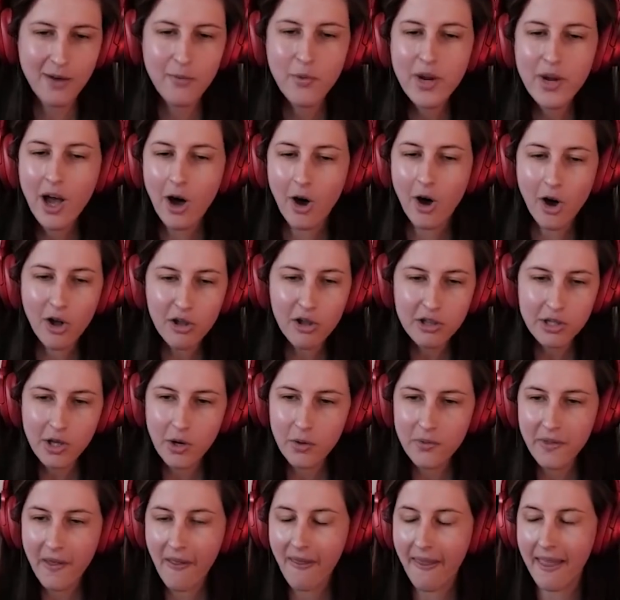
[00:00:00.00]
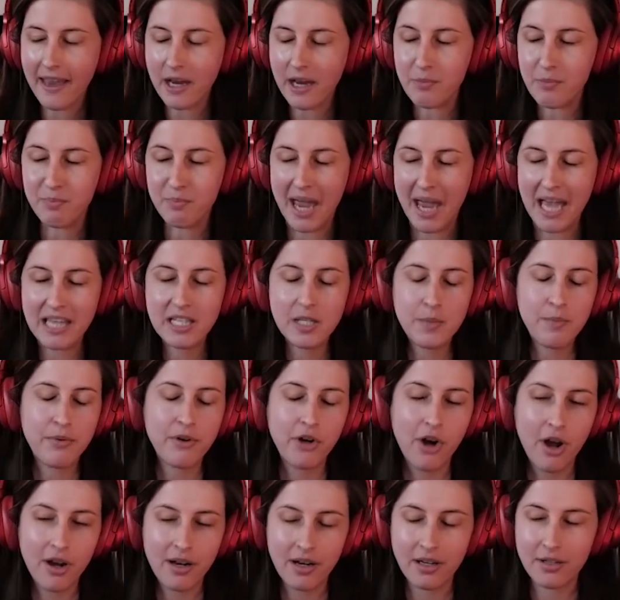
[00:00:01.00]
We all know that like best
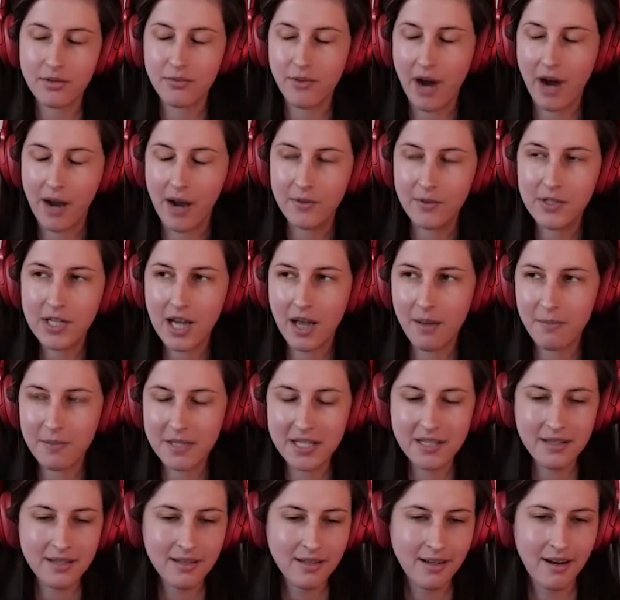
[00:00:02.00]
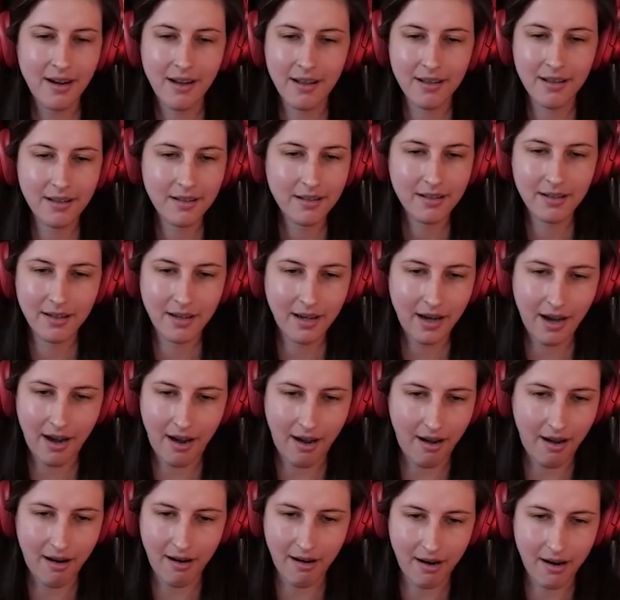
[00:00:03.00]
product roundups
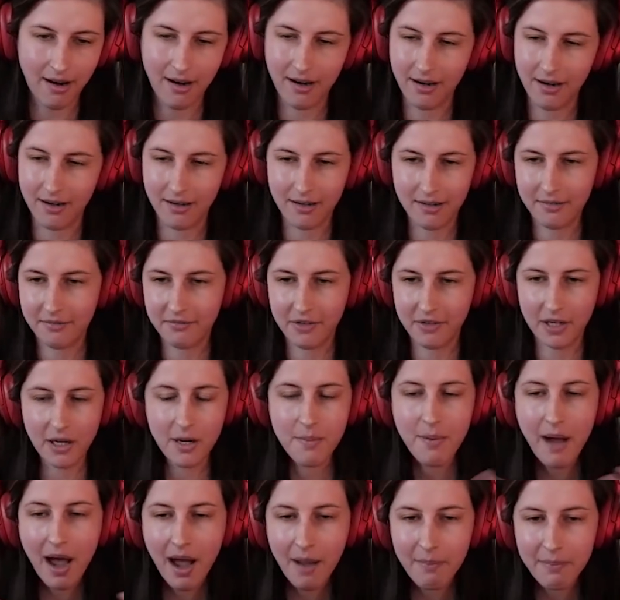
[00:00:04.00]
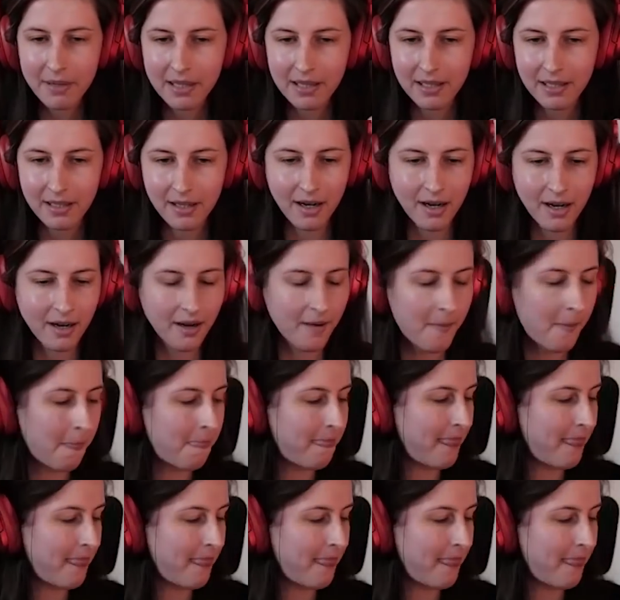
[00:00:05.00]
are very popular.